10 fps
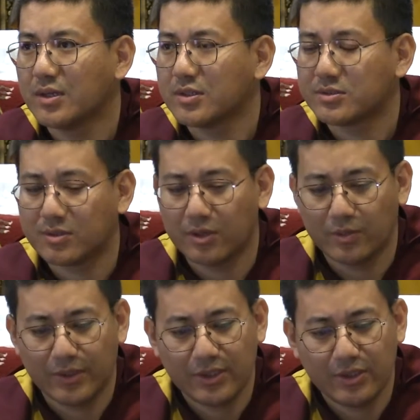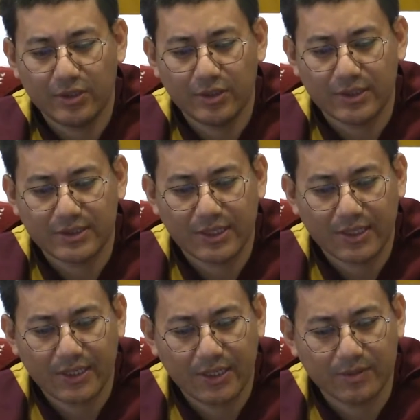So when you
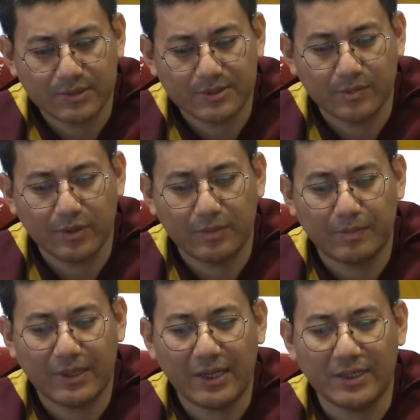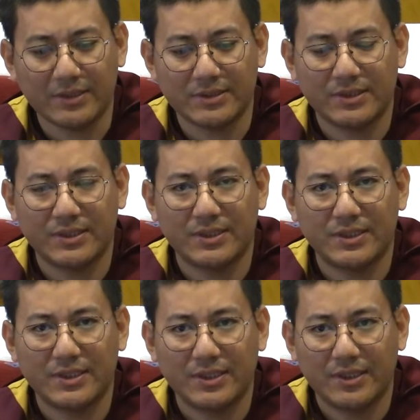take care of a small plant,
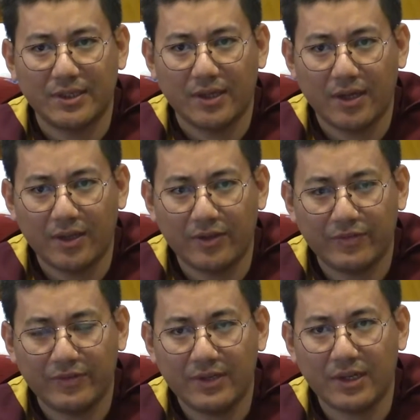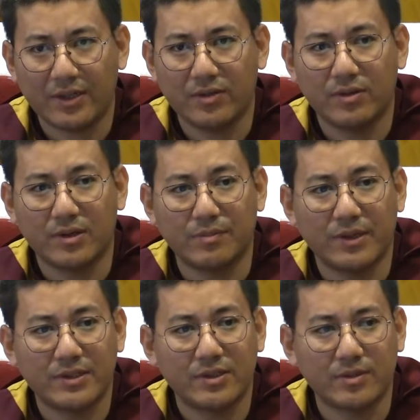you feel like you are
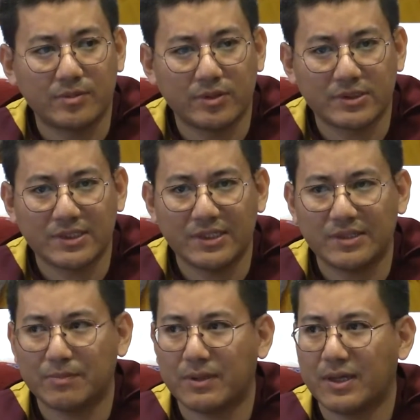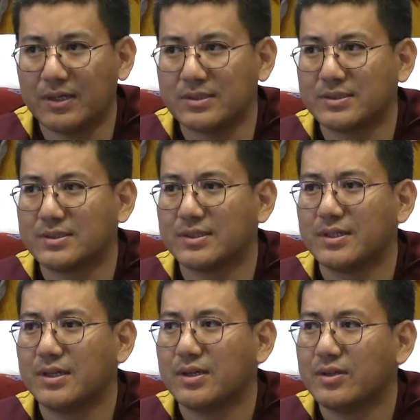mother of those little plants.
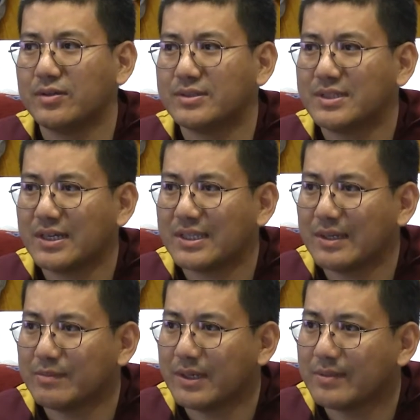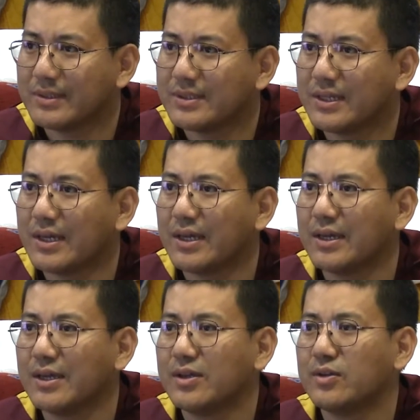You check them every day.
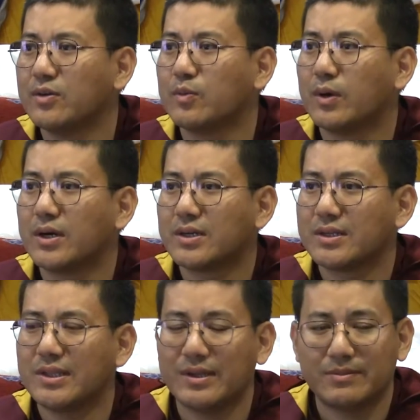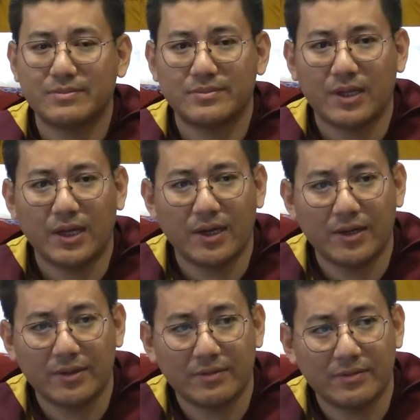You water them,
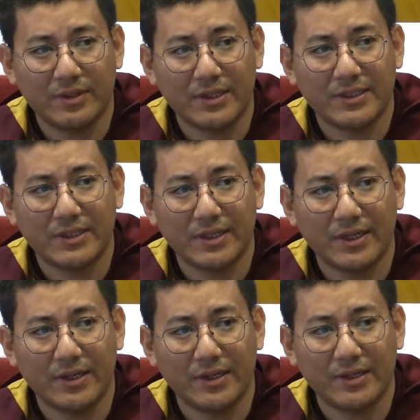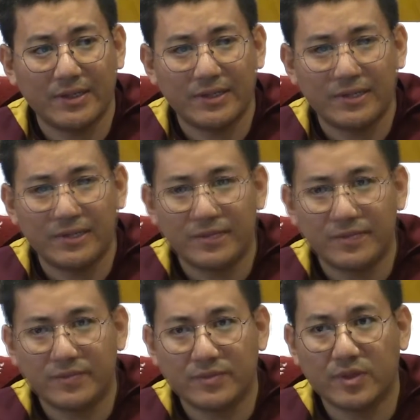right?
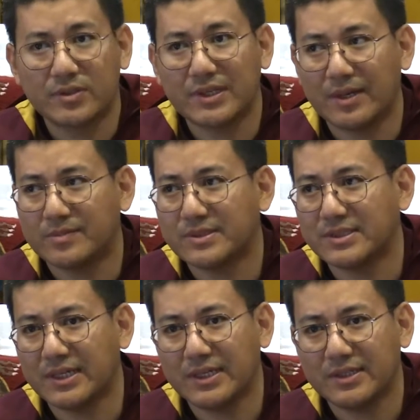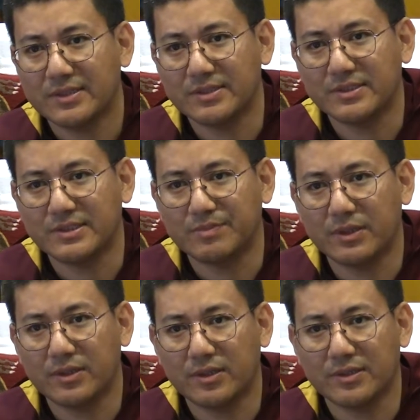Not every day. It's
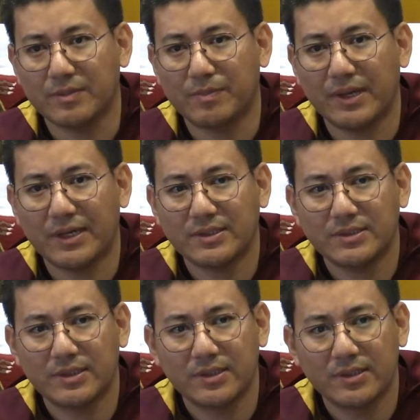dependent on the plant.